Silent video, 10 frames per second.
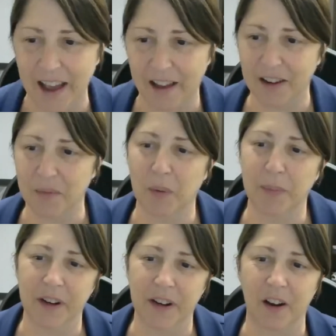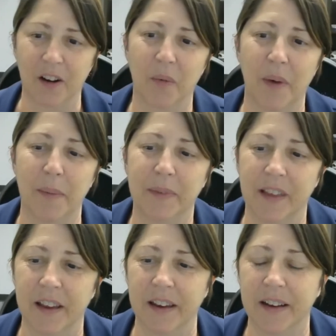out, and we'll put it on our
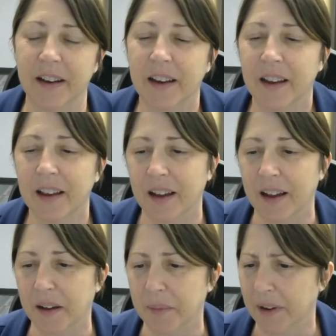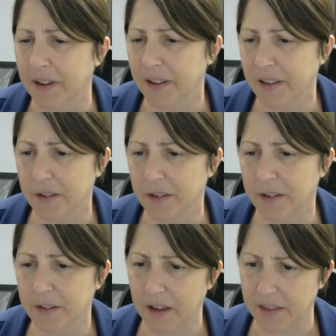website.
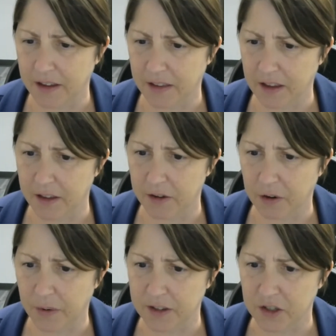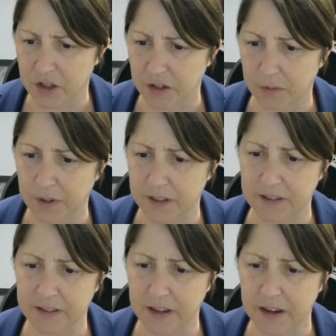I think the other question
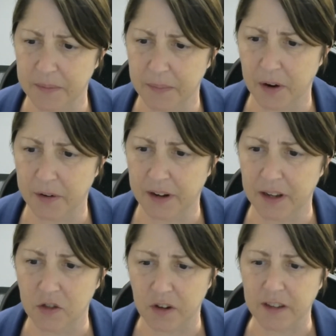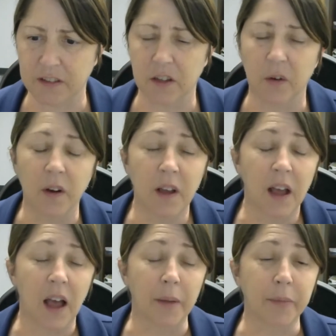was already addressed. So
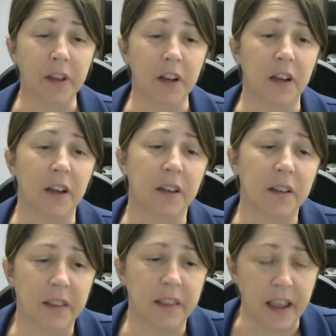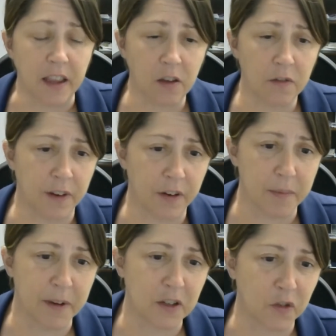I'm gonna thank you very
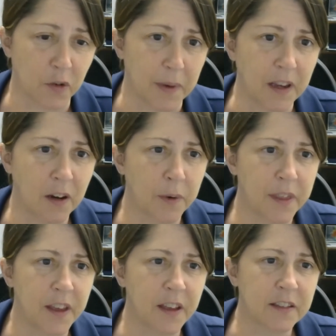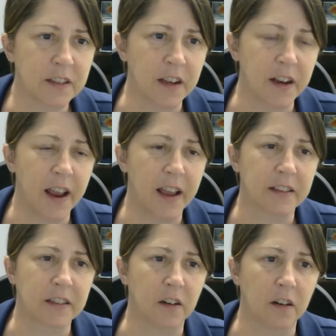much for being here with us, and
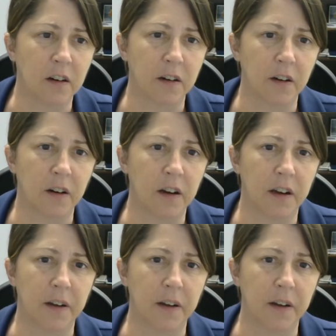ask our